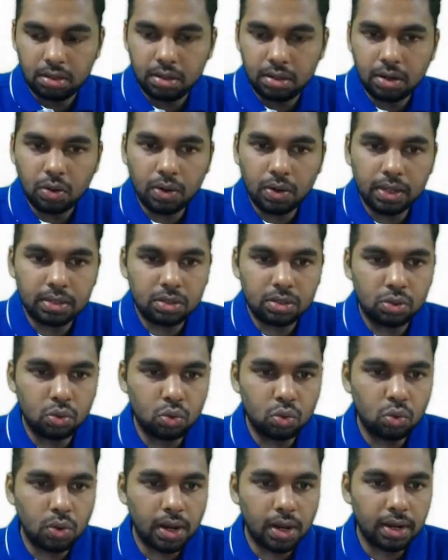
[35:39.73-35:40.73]
Now let's
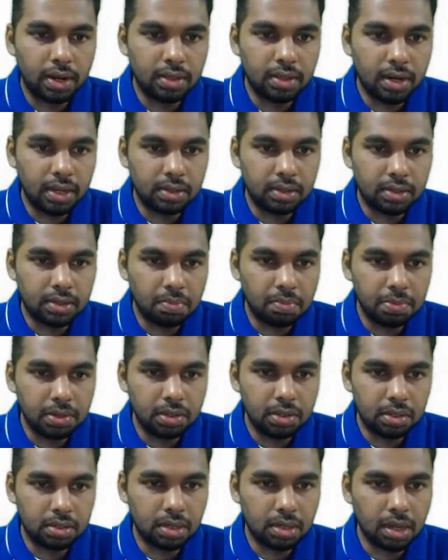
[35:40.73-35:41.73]
do another example.
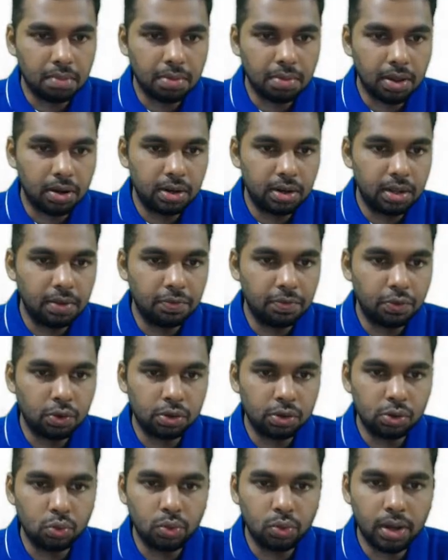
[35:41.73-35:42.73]
This time I'll leave for
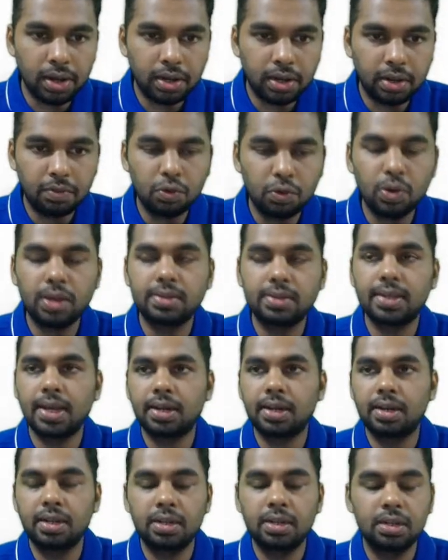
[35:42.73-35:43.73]
you. I'll give you
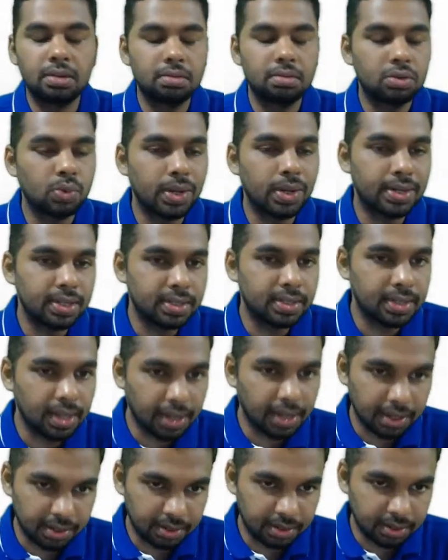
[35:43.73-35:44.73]
exactly 20
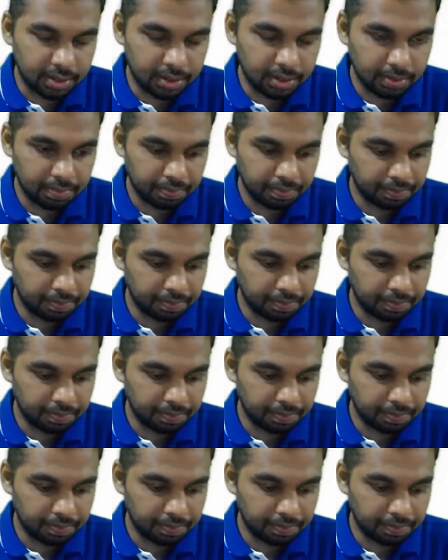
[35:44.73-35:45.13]
seconds.